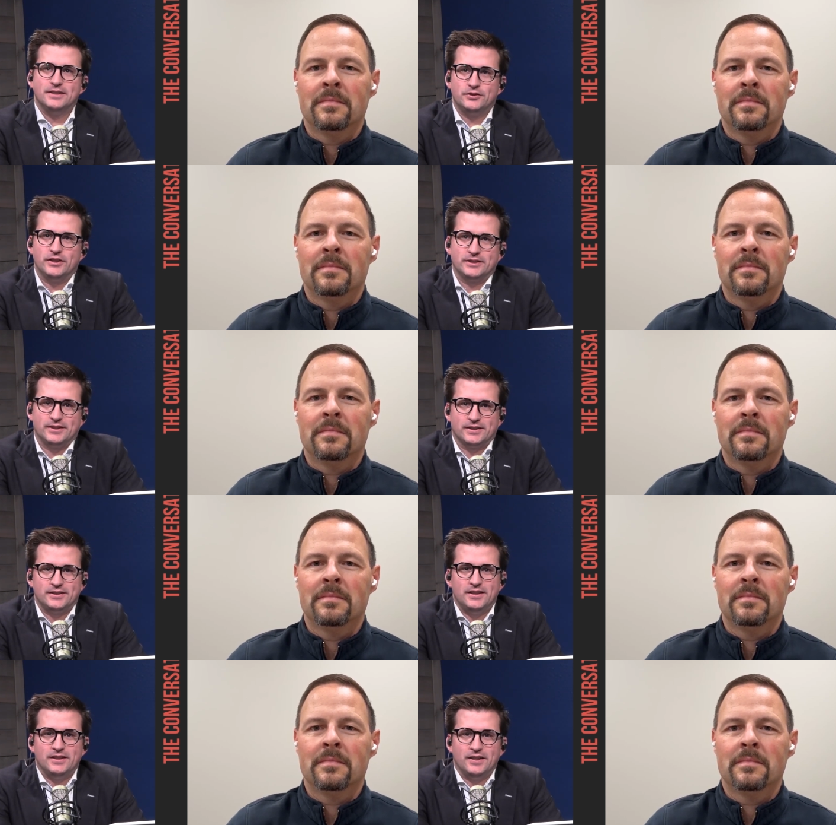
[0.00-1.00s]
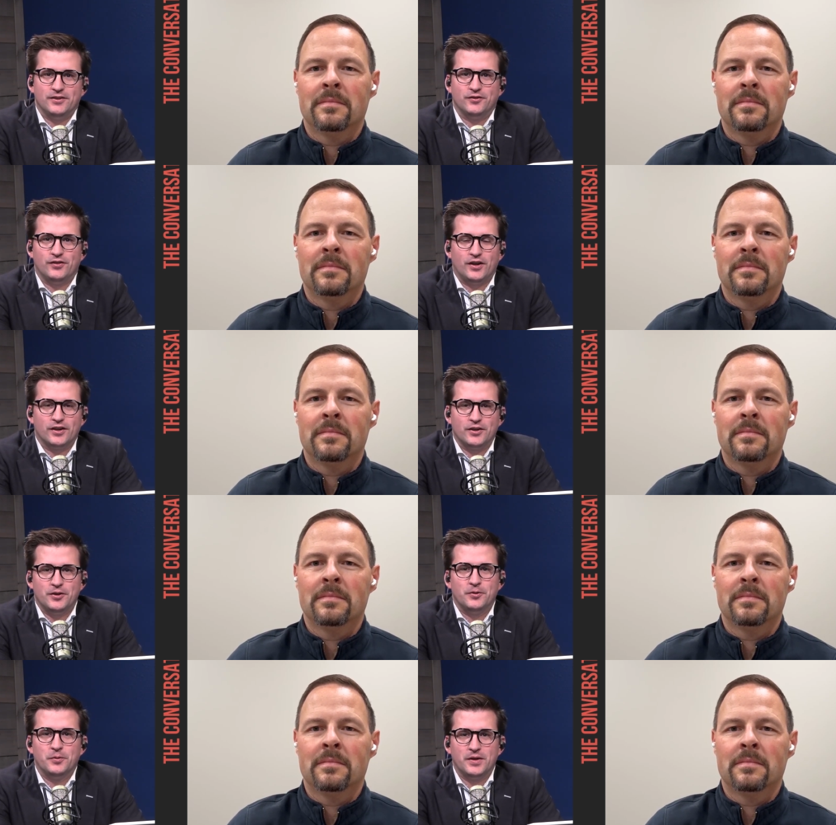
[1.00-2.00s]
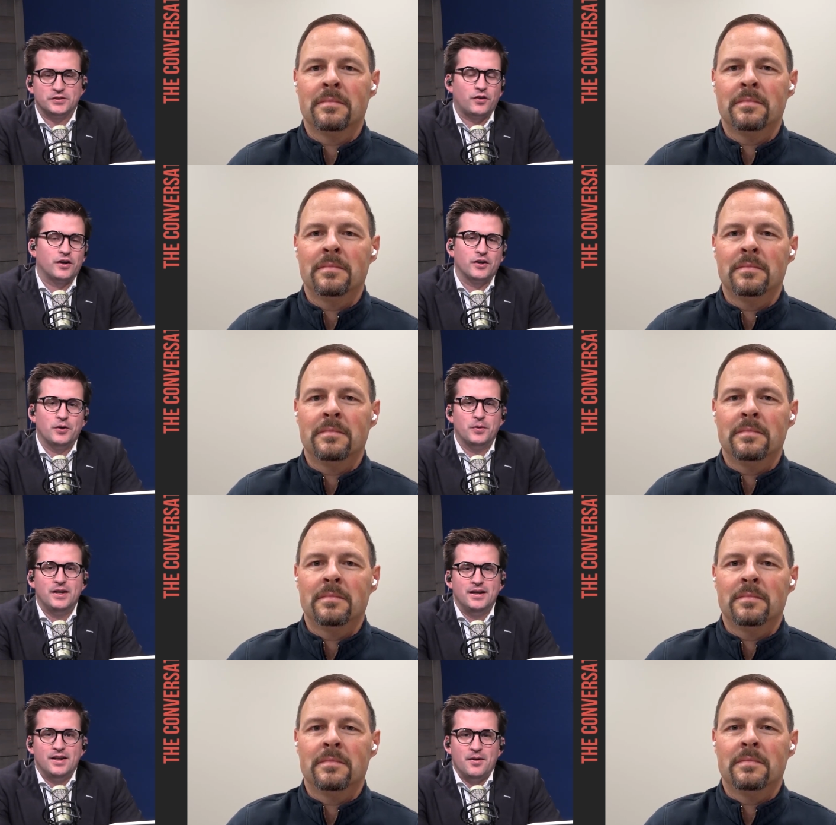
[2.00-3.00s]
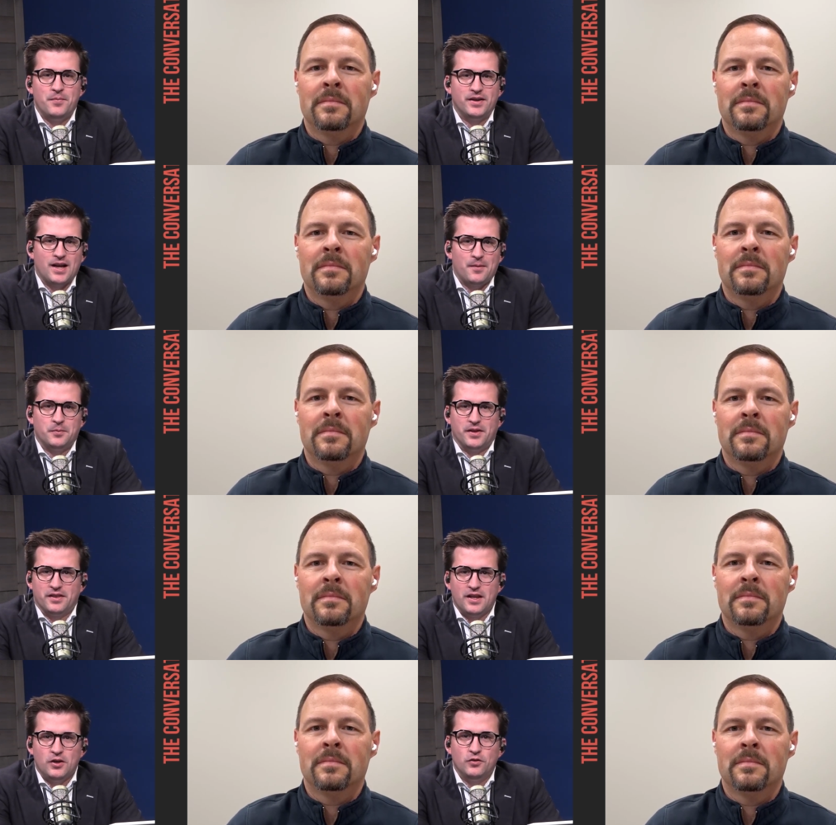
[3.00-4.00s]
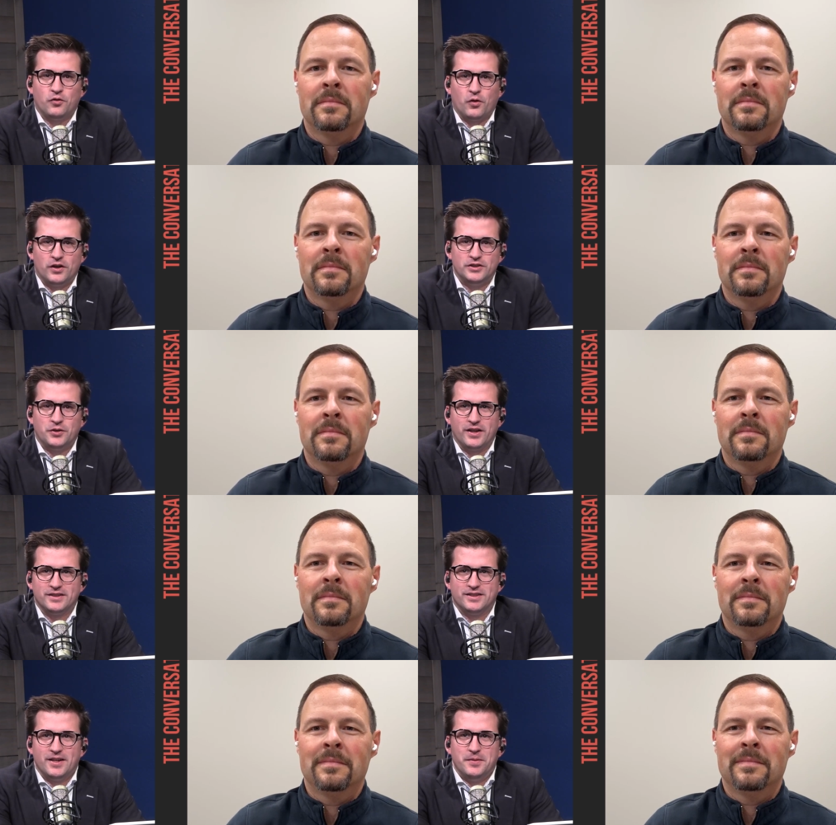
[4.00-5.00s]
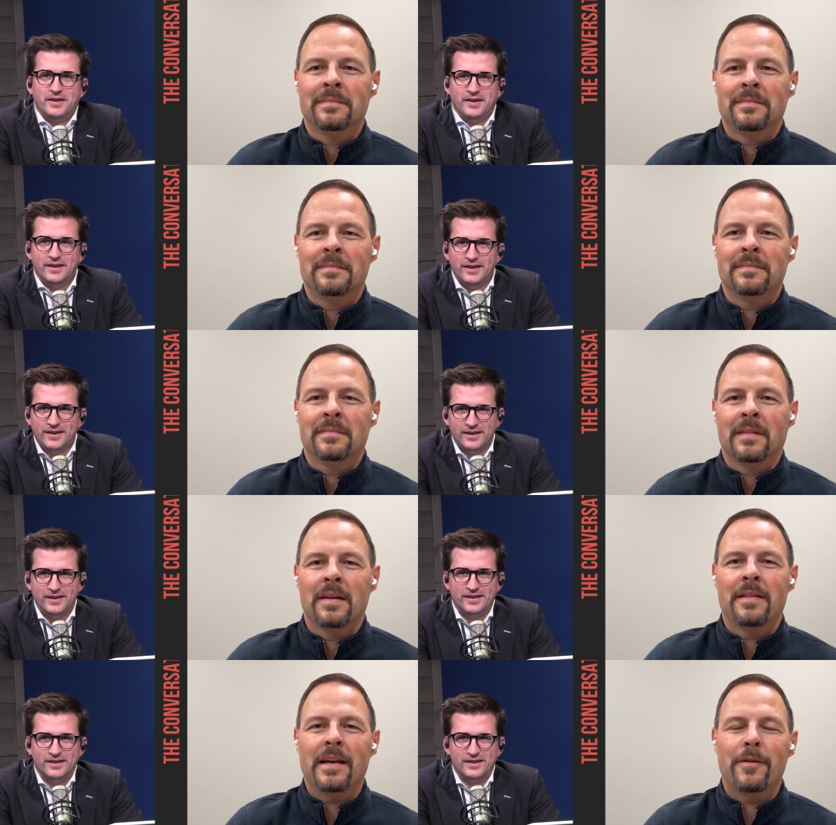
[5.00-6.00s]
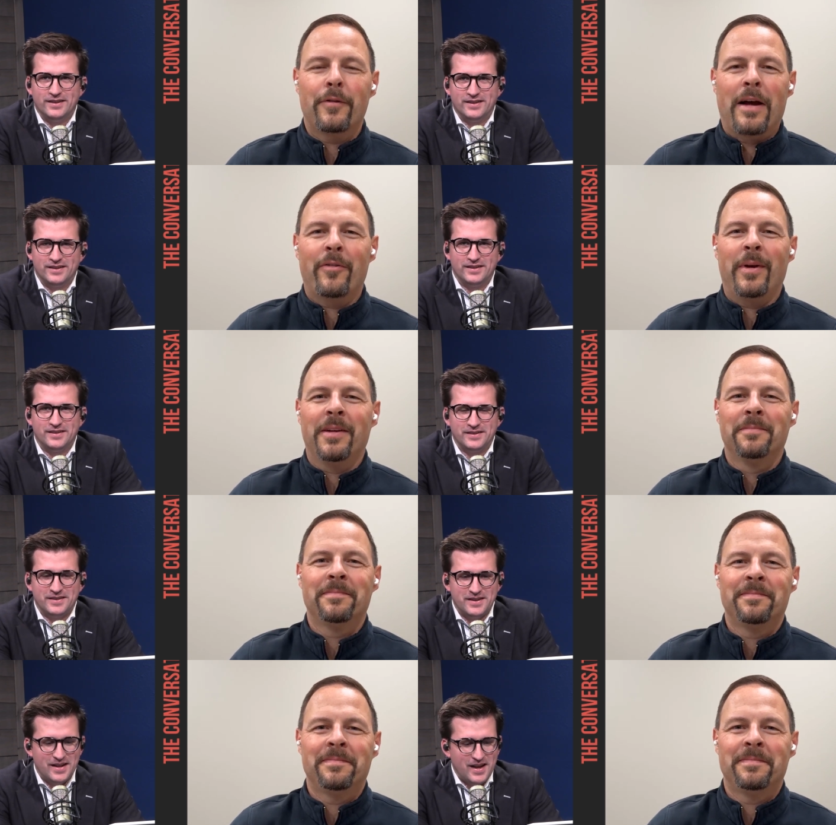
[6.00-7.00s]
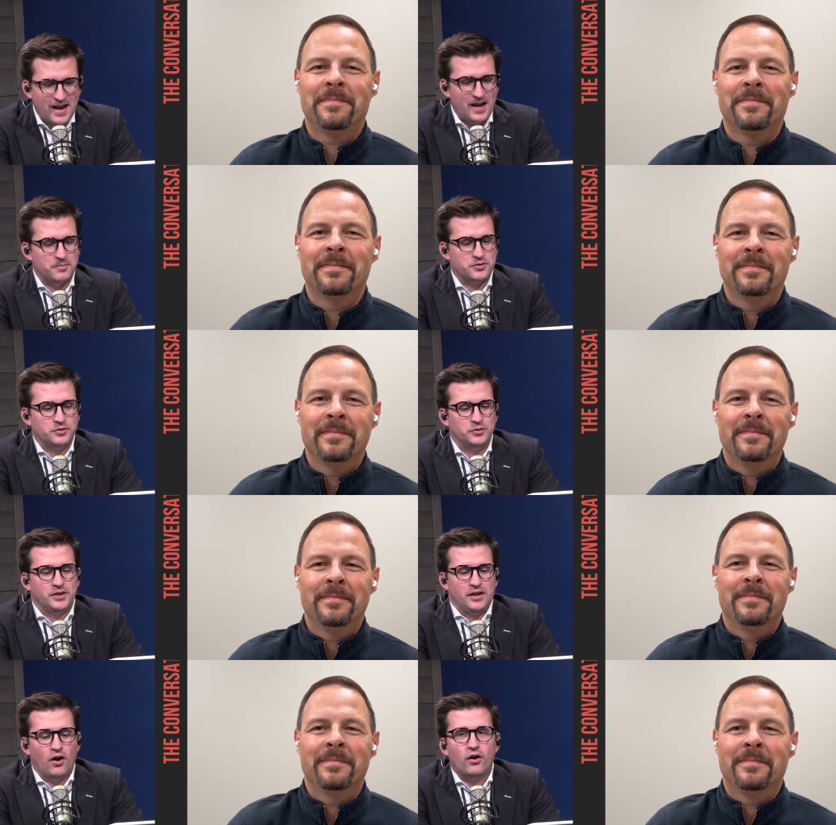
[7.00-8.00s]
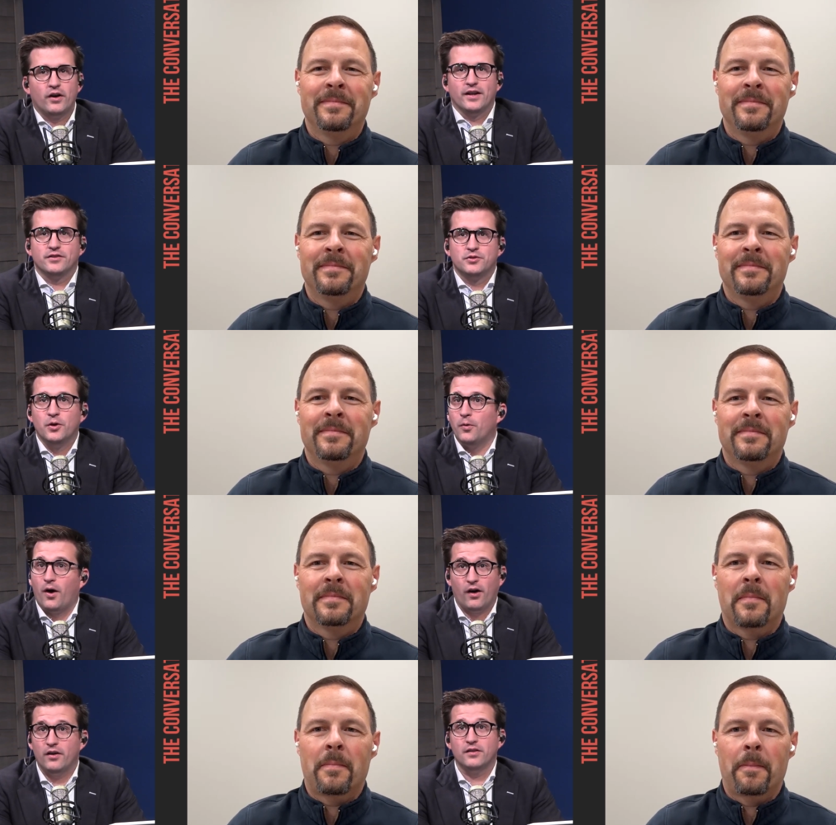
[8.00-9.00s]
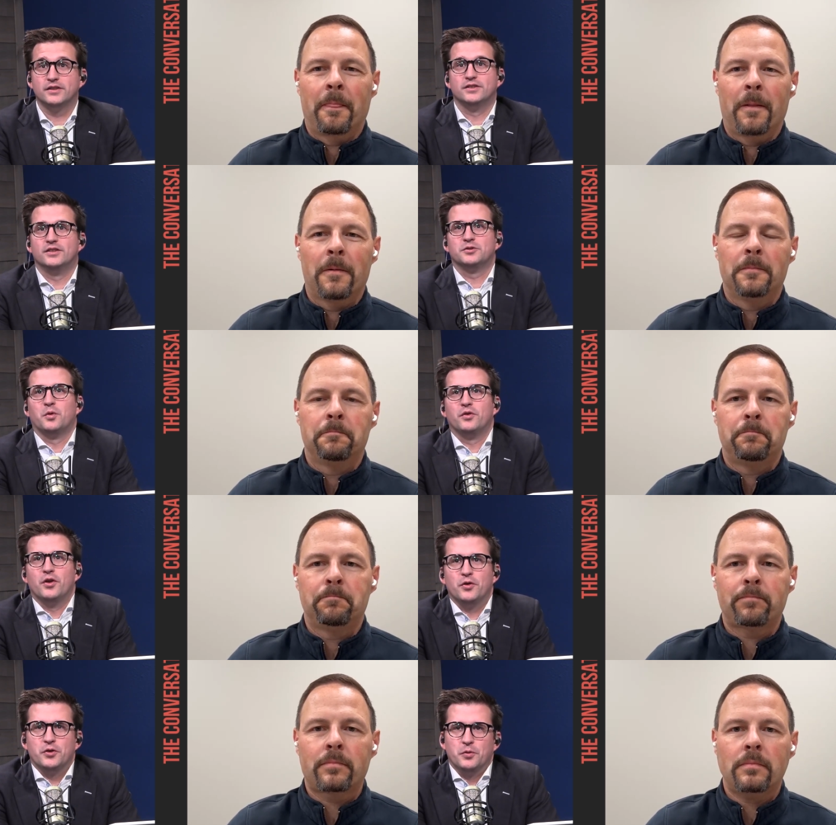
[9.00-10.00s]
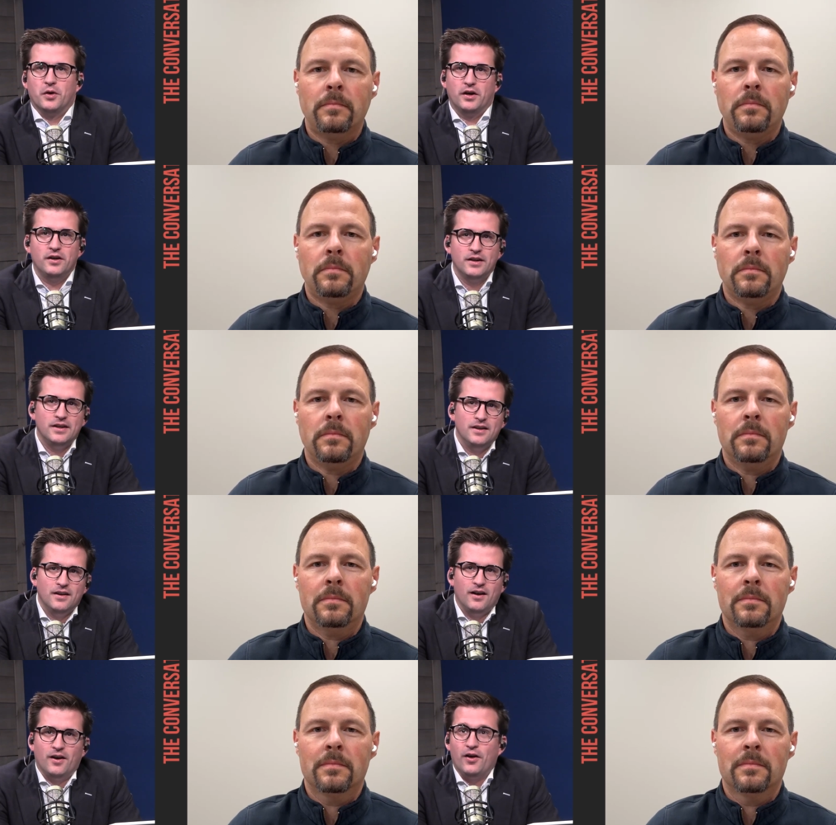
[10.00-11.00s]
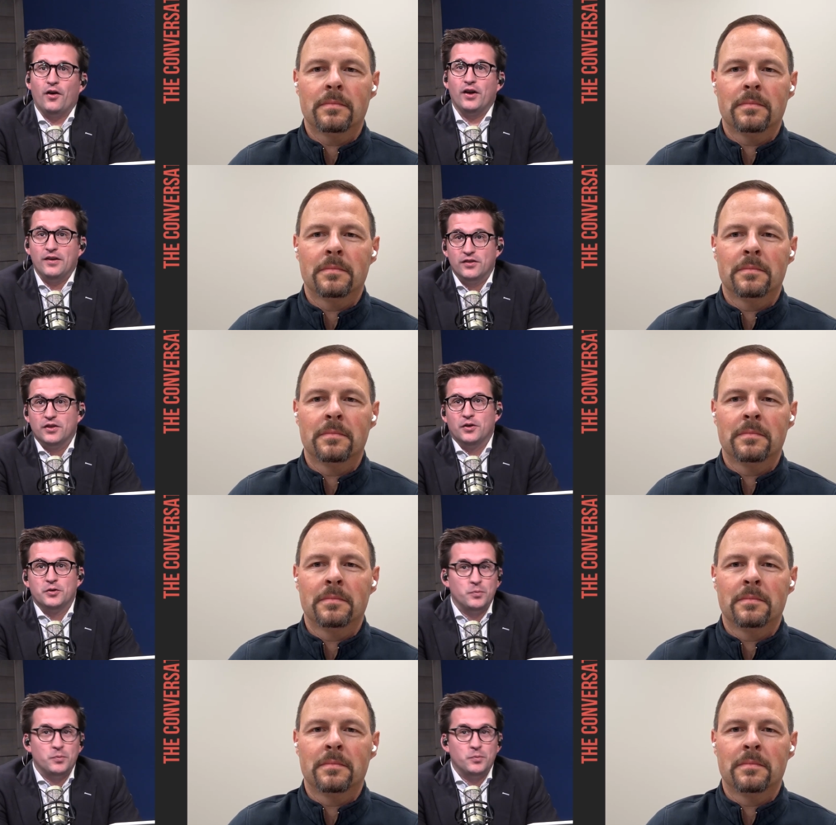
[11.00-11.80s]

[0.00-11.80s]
Speaker 1: District 16 in Fargo, West Fargo, Ben Koppelman. Thank you for joining us today, Ben.
Speaker 2: Thank you for having me.
Speaker 1: Absolutely. All right. So, our listeners won't know who you are, even though